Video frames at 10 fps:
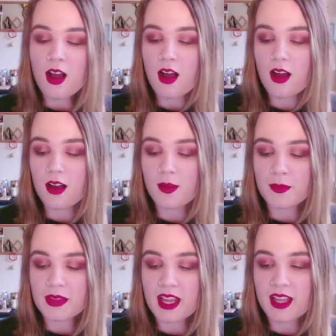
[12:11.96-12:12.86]

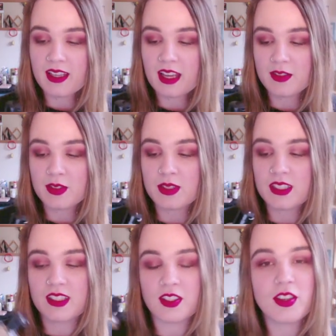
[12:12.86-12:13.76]
And after
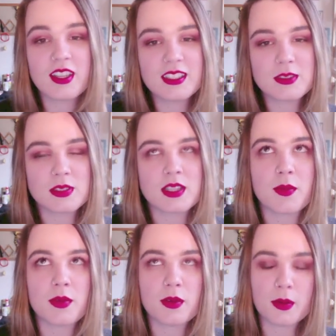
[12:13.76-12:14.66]
reading the ingredients, which
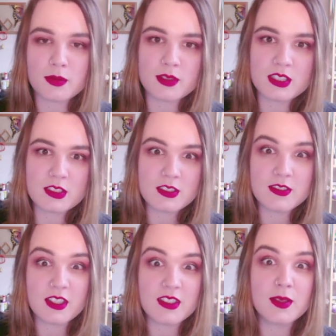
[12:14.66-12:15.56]
I probably should have
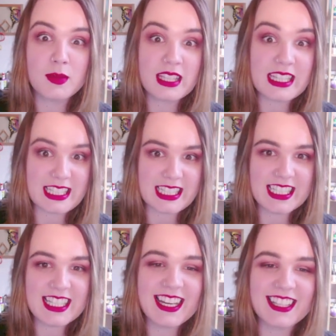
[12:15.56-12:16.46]
done in the
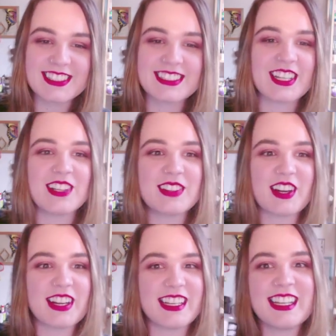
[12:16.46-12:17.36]
beginning, I just got
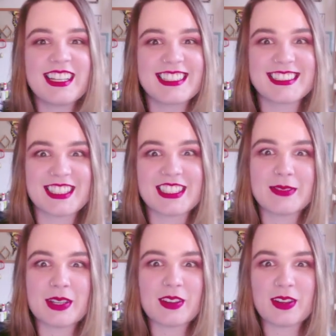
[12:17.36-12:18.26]
very excited
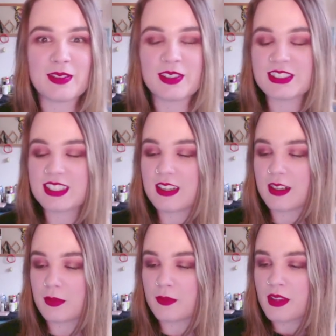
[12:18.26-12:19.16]
about grapefruit.
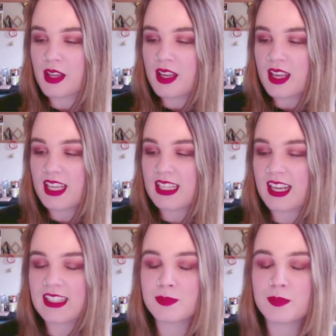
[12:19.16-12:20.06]
It
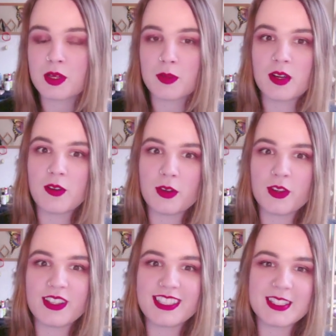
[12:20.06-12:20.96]
has bergamot
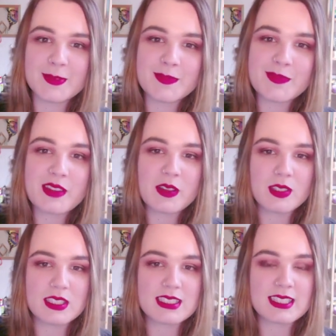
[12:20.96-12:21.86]
oil in it,
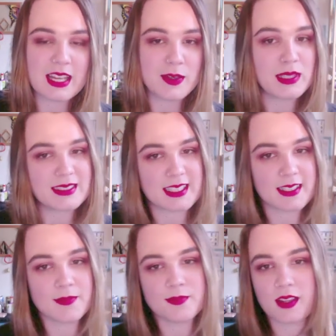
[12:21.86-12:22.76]
which is kind of
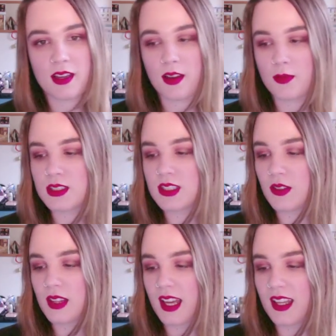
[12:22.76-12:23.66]
musky.
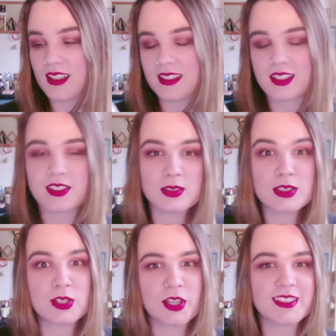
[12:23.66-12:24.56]
So that, and it's also a
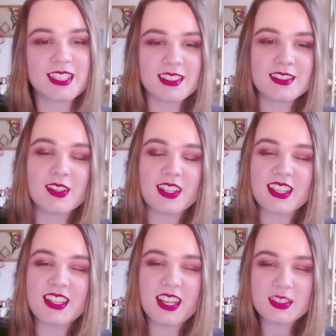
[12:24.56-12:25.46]
strong scent. So I
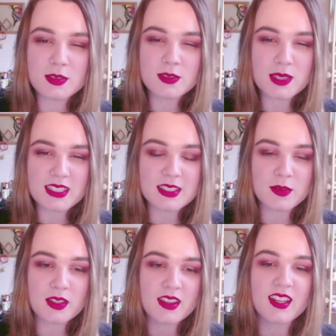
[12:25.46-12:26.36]
think that's what's
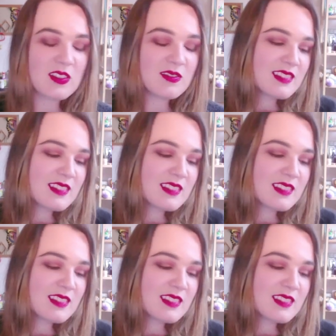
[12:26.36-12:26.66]
mixing with it.